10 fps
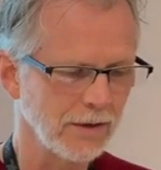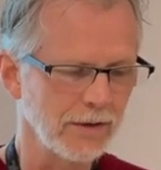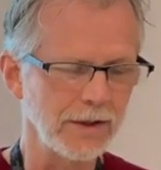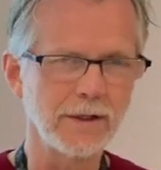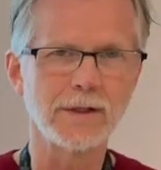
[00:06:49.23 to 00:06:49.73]

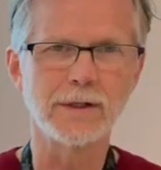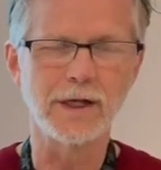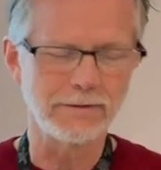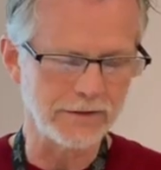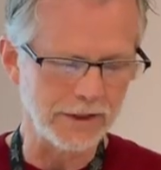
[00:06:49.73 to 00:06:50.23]
the
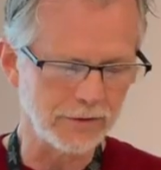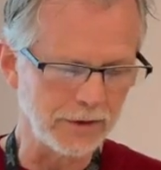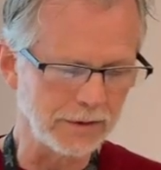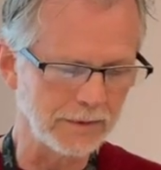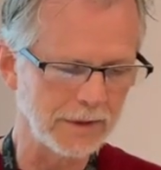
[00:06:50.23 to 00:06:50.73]
left
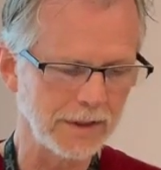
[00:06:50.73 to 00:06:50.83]
atrium.